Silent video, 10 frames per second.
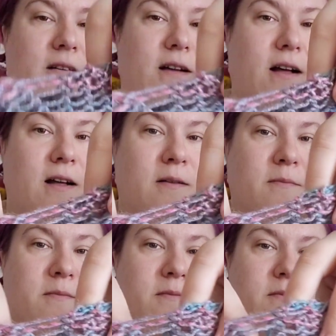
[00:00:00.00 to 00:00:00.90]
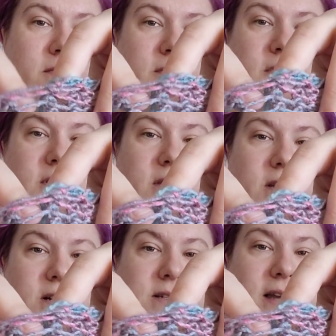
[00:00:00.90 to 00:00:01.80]
There's
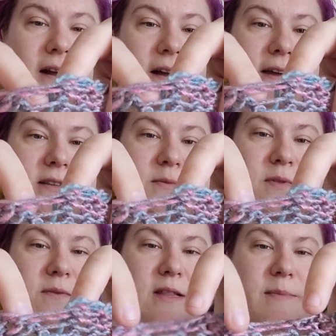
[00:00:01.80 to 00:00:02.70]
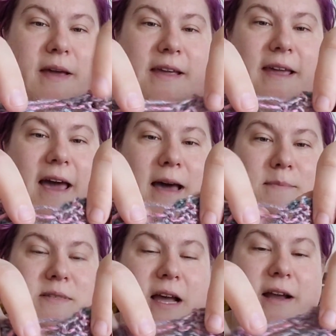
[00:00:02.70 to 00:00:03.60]
areas with really big
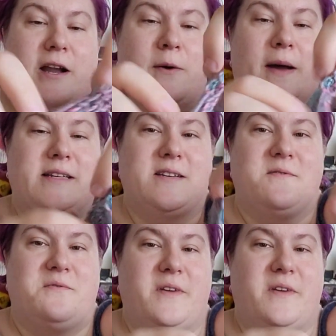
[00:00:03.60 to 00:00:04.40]
gaps. I know I didn't